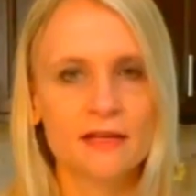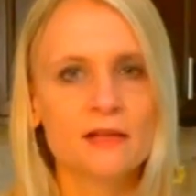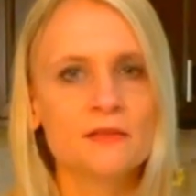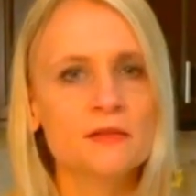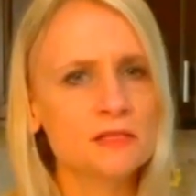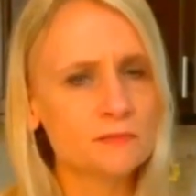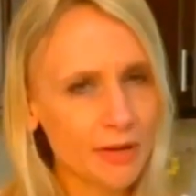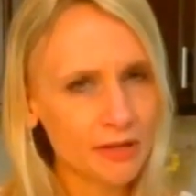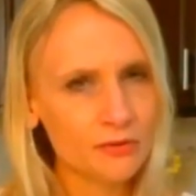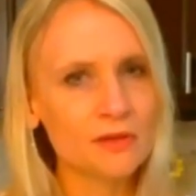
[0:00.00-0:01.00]
This is
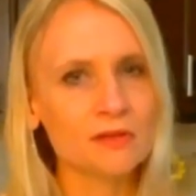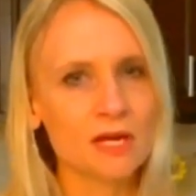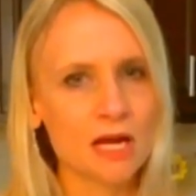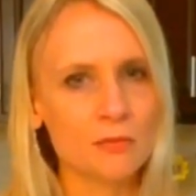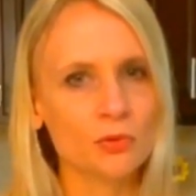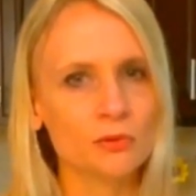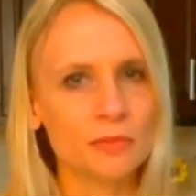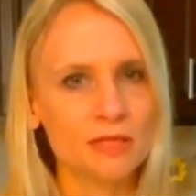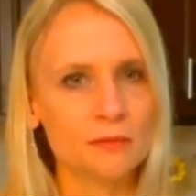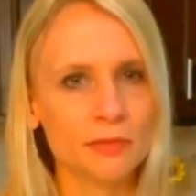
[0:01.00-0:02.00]
better than the apple and
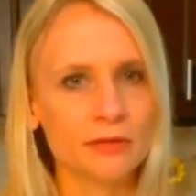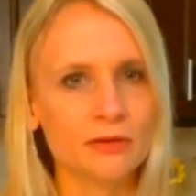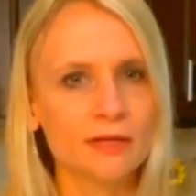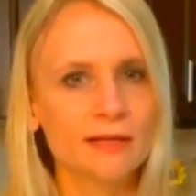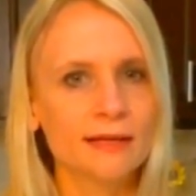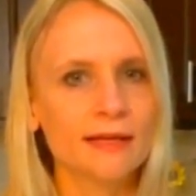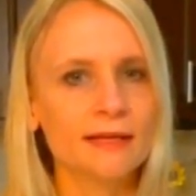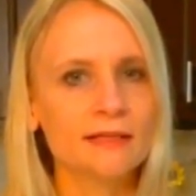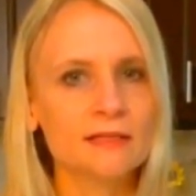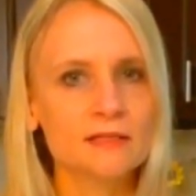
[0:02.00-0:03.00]
peanut butter,
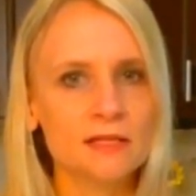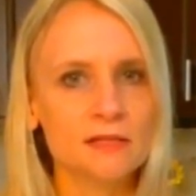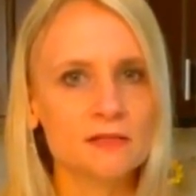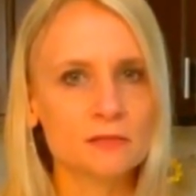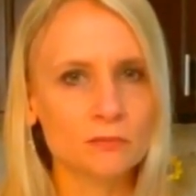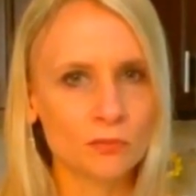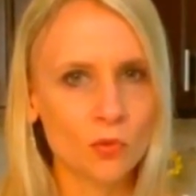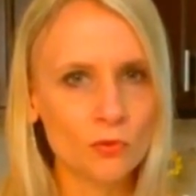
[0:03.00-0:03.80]
and it contains more